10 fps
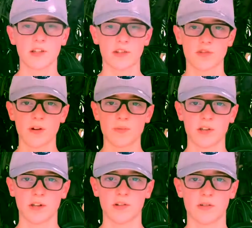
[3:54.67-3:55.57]
the
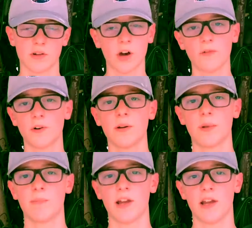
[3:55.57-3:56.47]
description to a
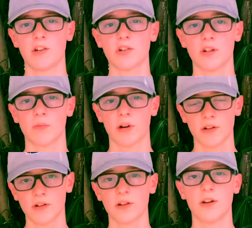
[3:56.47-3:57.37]
GoFundMe page where
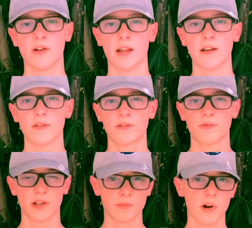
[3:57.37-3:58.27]
you can donate
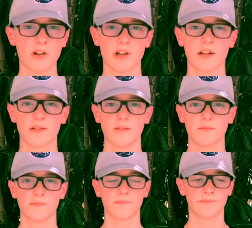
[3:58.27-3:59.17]
for this project.
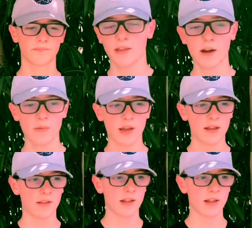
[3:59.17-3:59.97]
That way,